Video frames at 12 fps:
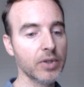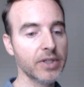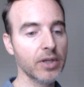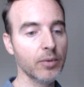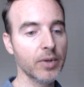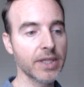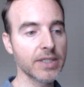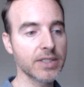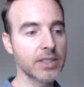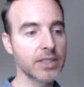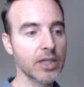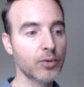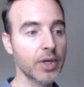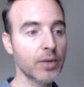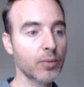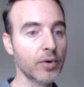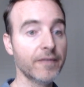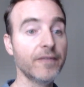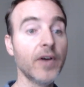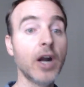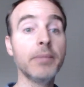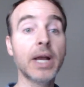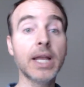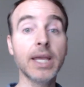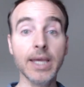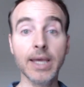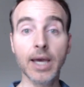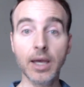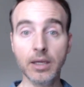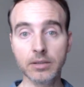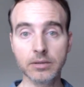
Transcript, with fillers: deal with is the Greek word pharmakia